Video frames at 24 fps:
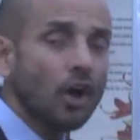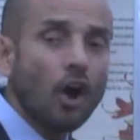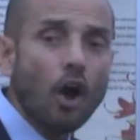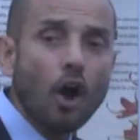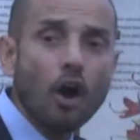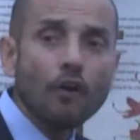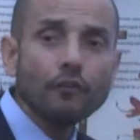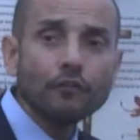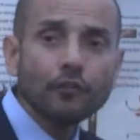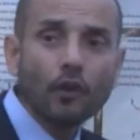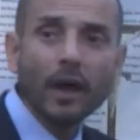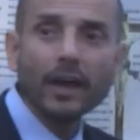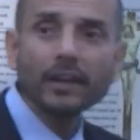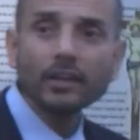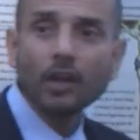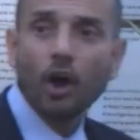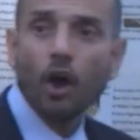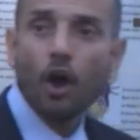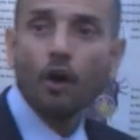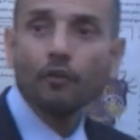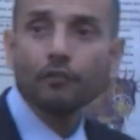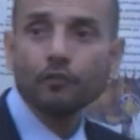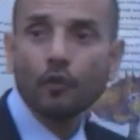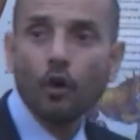half right and
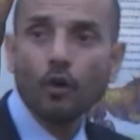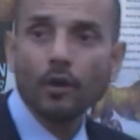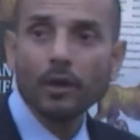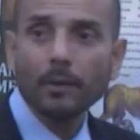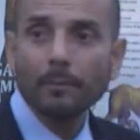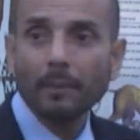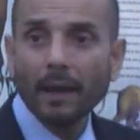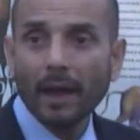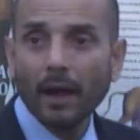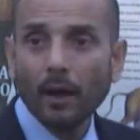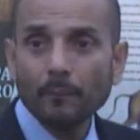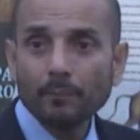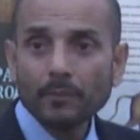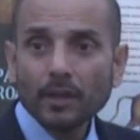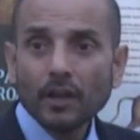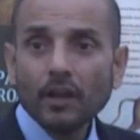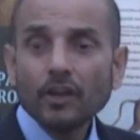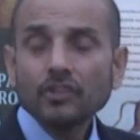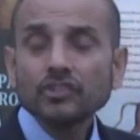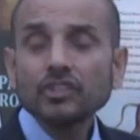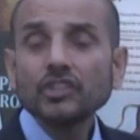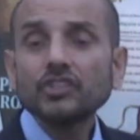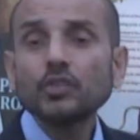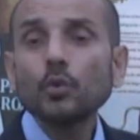half wrong about?
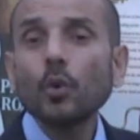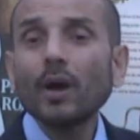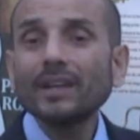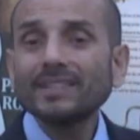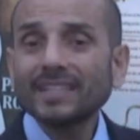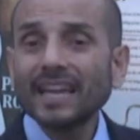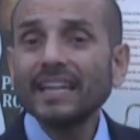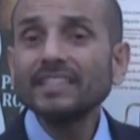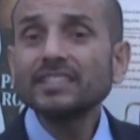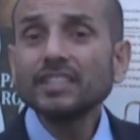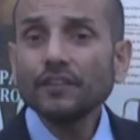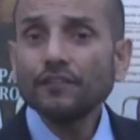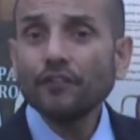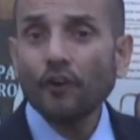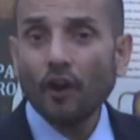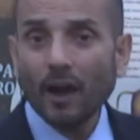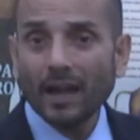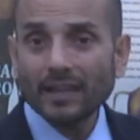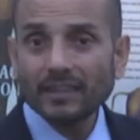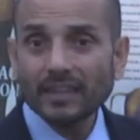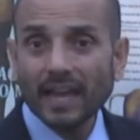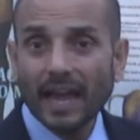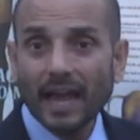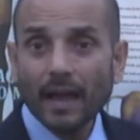So, to
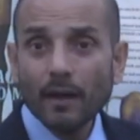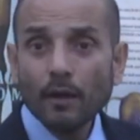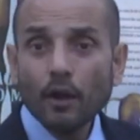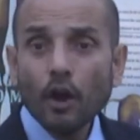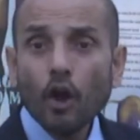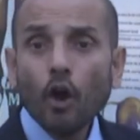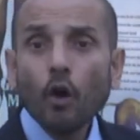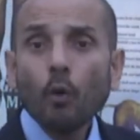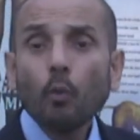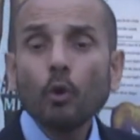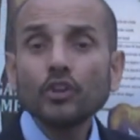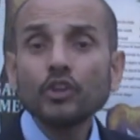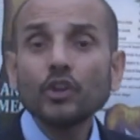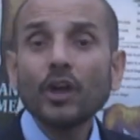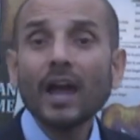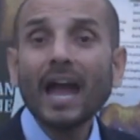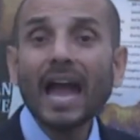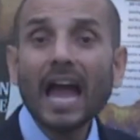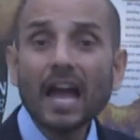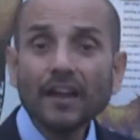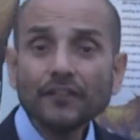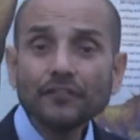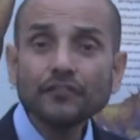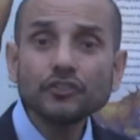identify that, what you
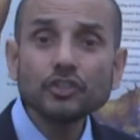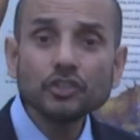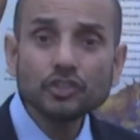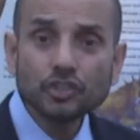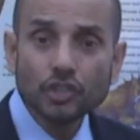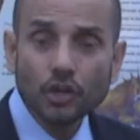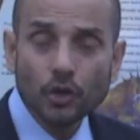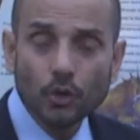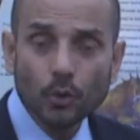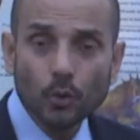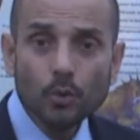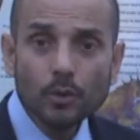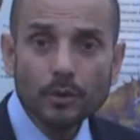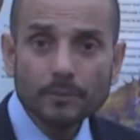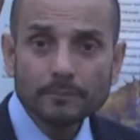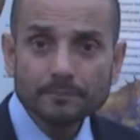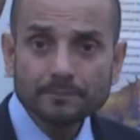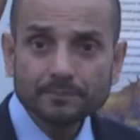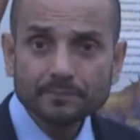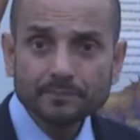have to do